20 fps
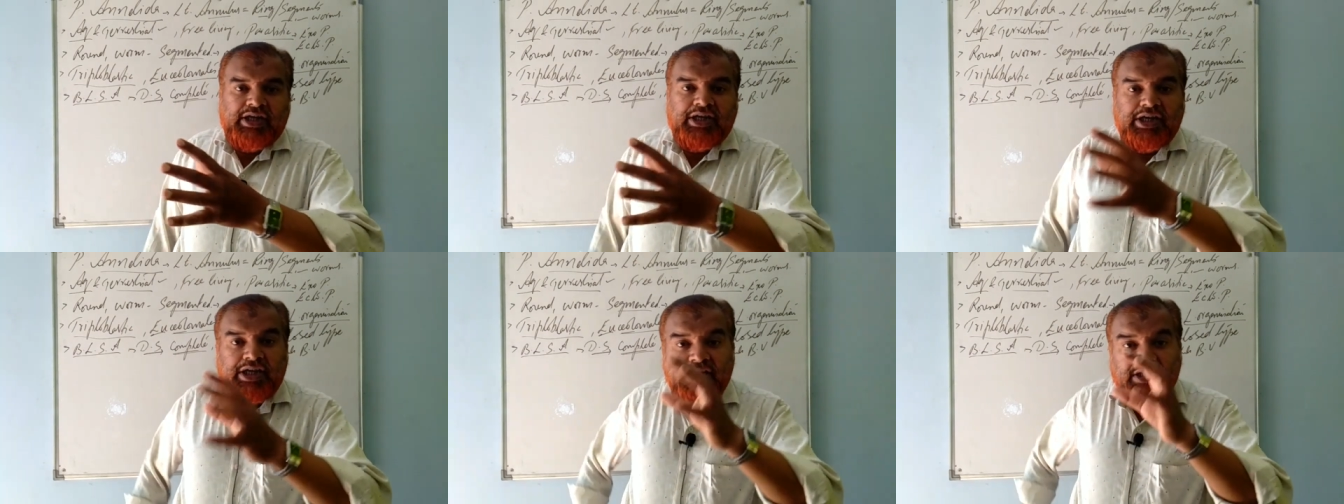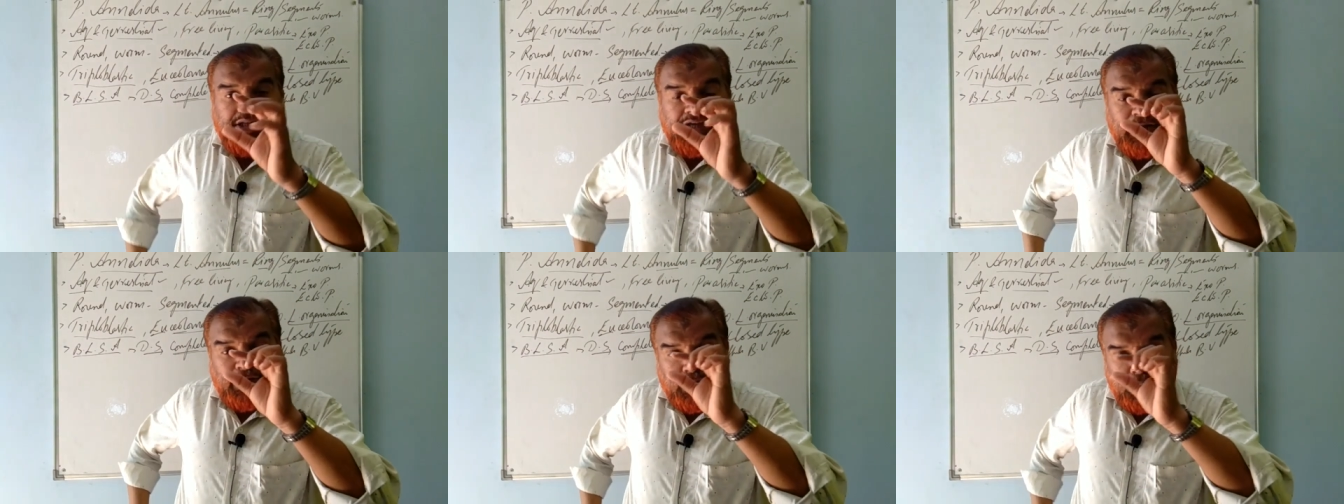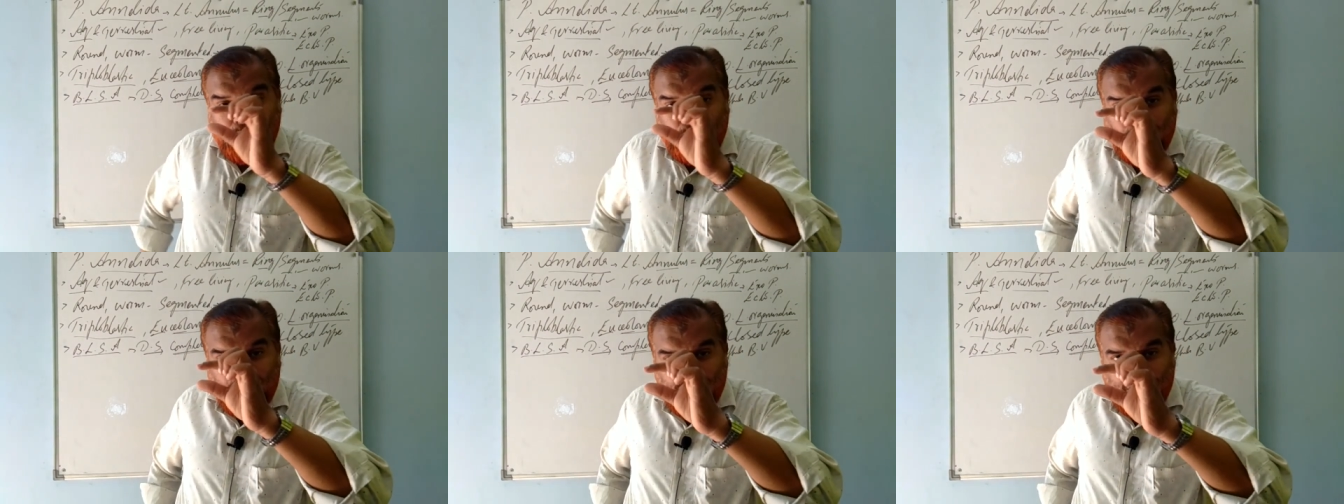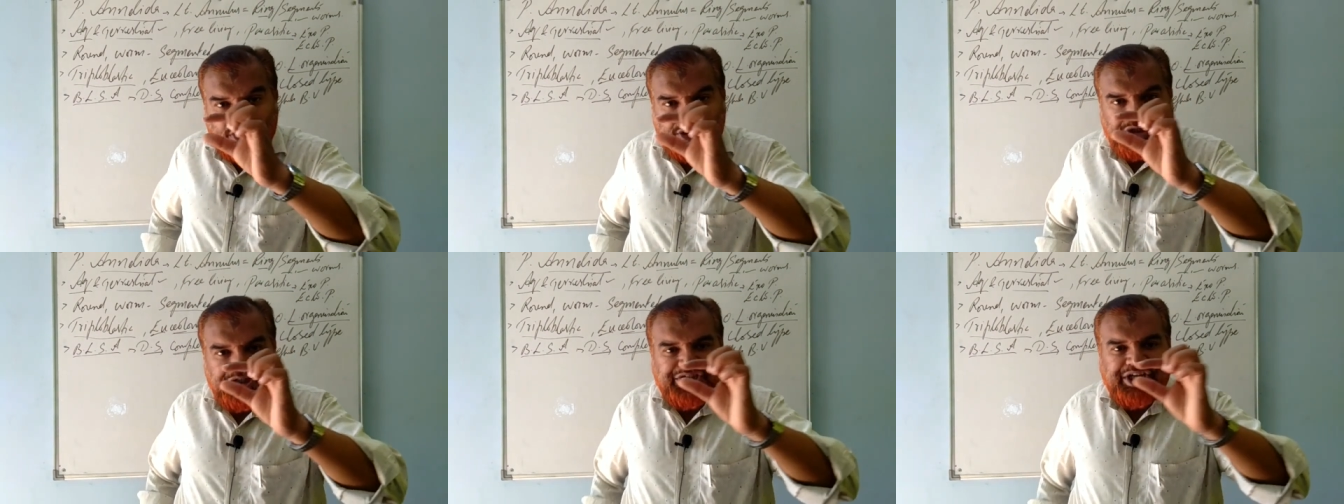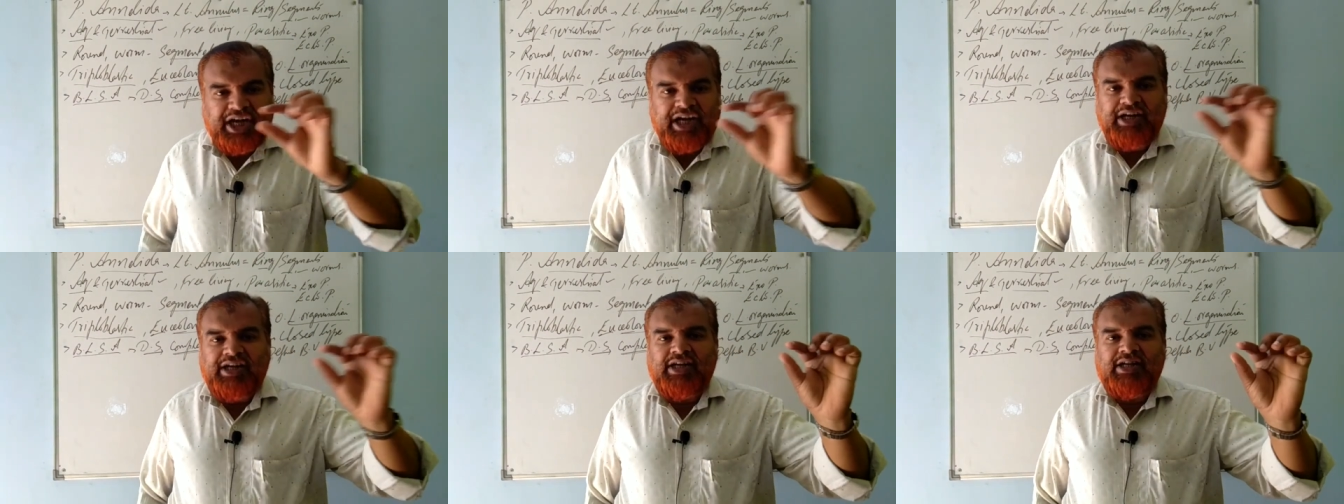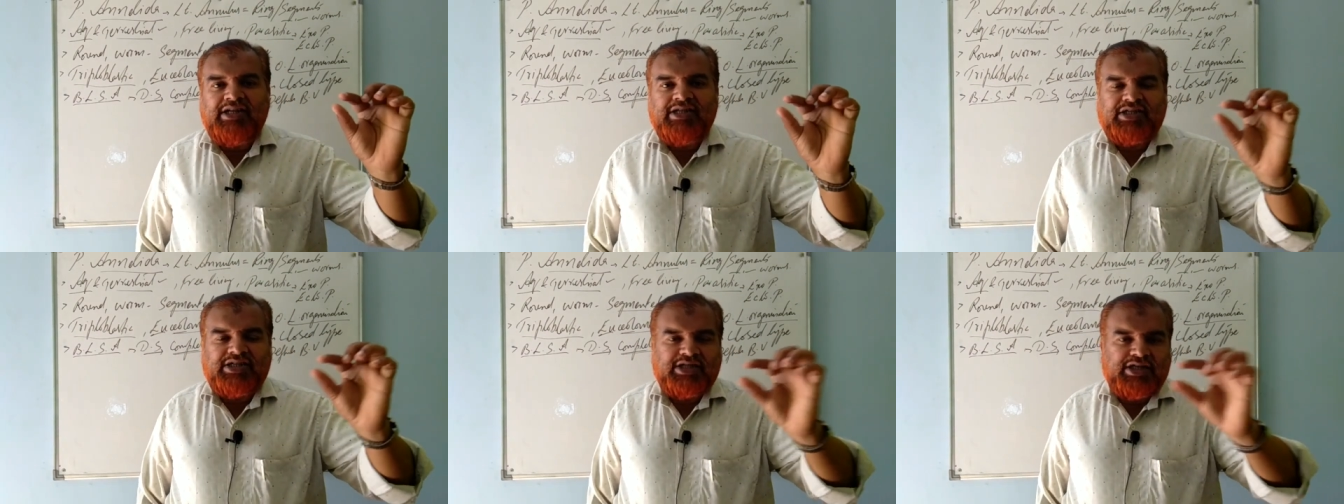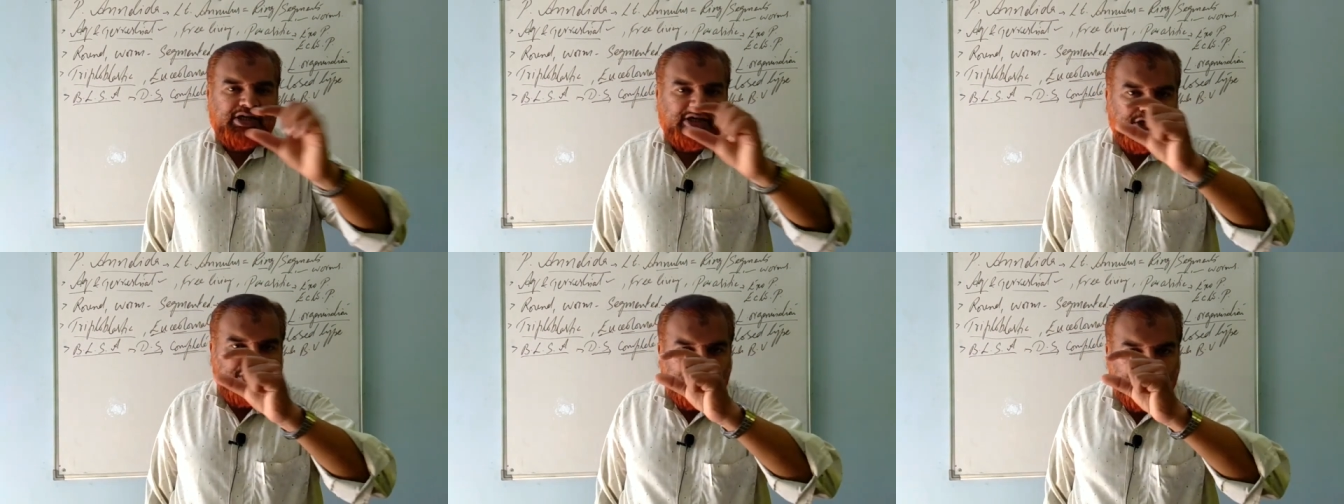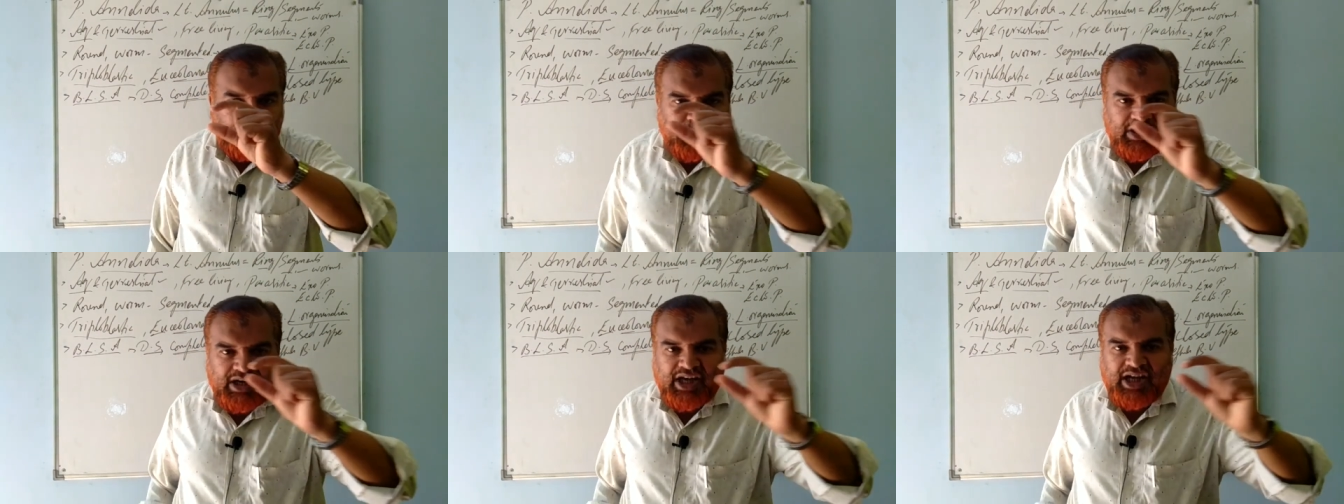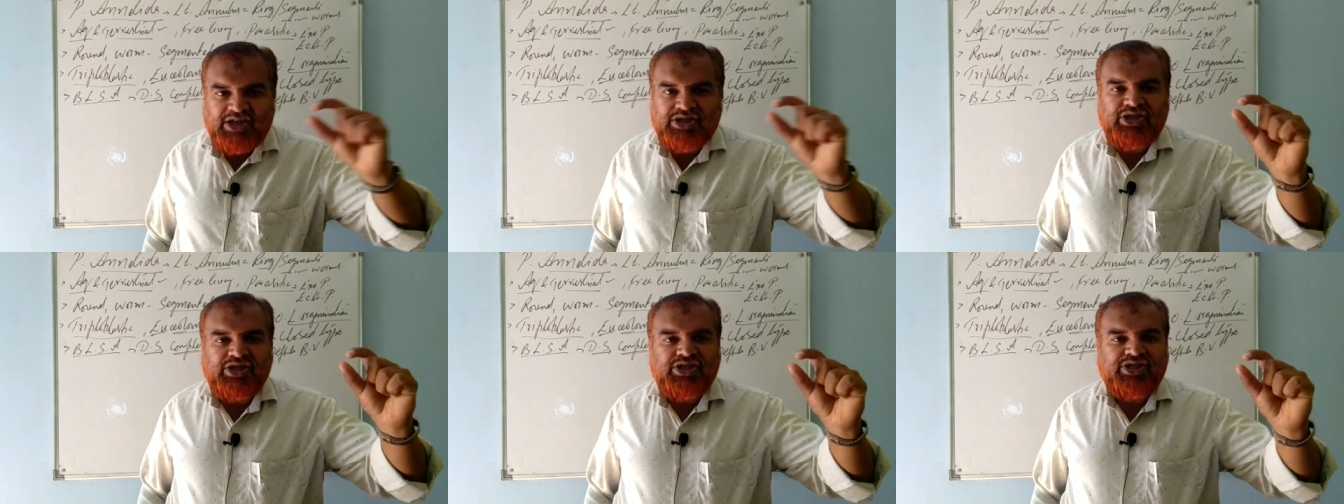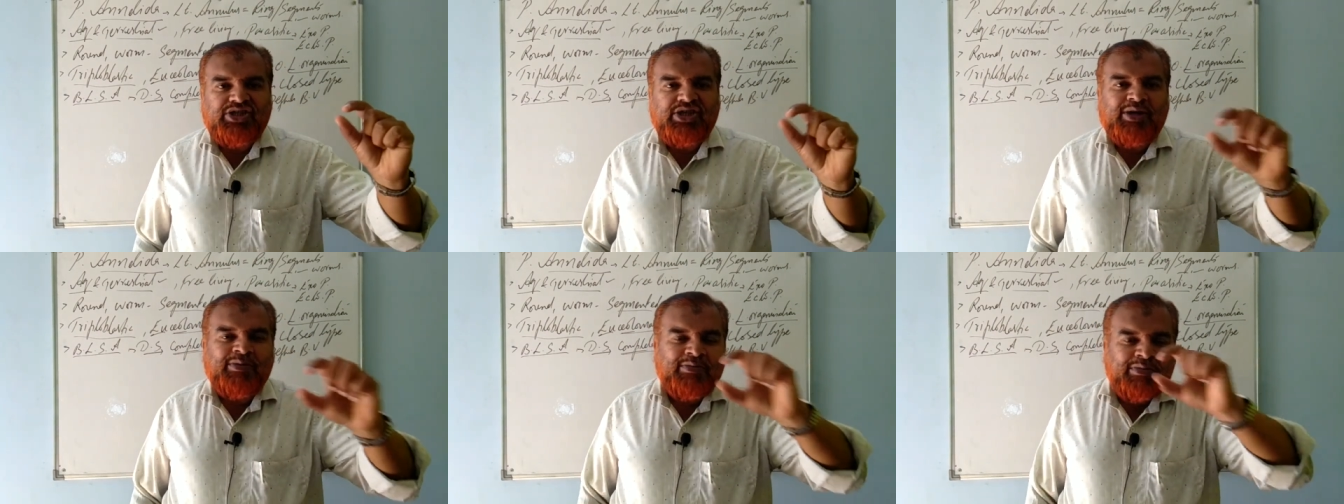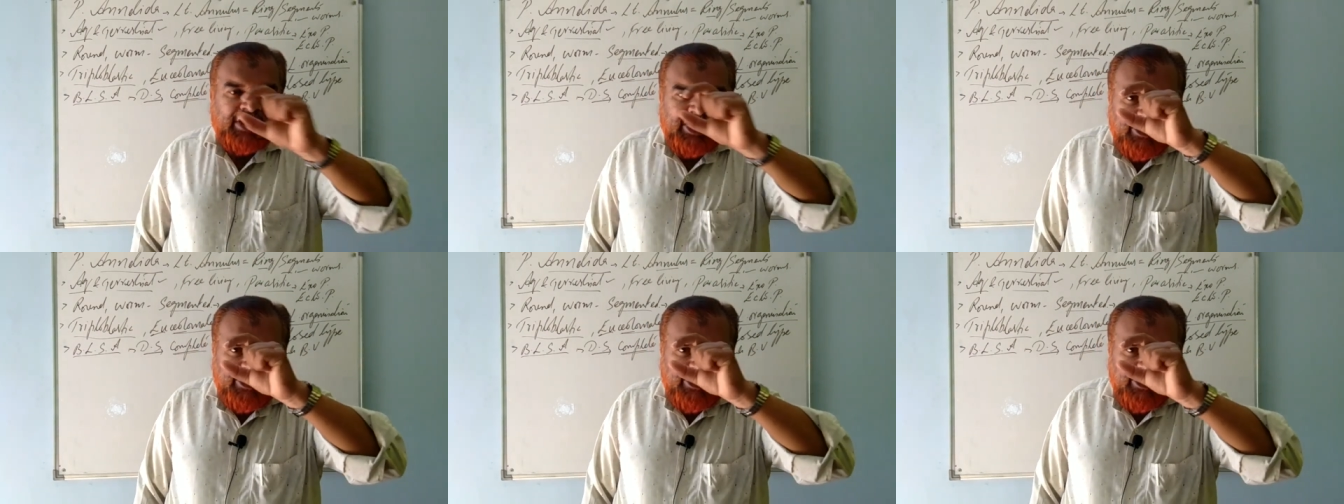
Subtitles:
in the closed channels, tubular system,